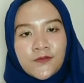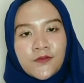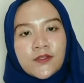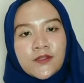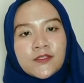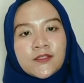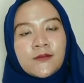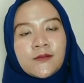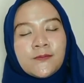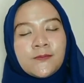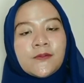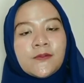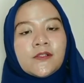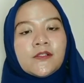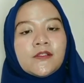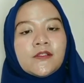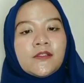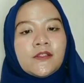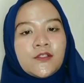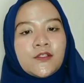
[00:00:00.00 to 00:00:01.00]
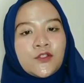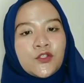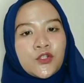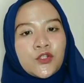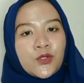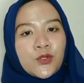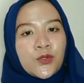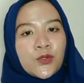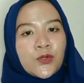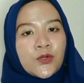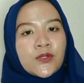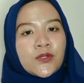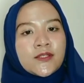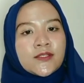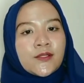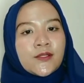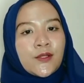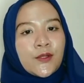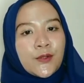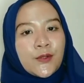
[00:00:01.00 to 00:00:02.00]
for example,
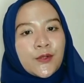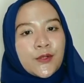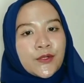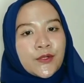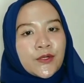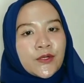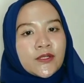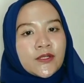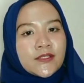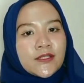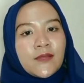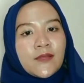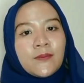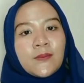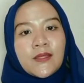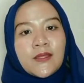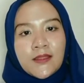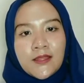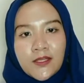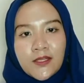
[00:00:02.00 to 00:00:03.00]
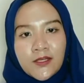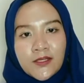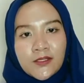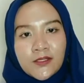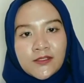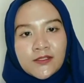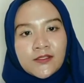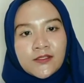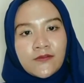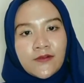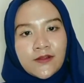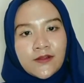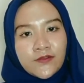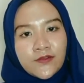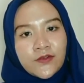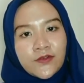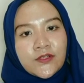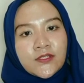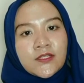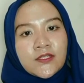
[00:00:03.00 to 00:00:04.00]
teachers, learners, and materials
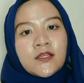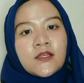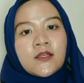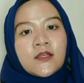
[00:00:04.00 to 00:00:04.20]
writers.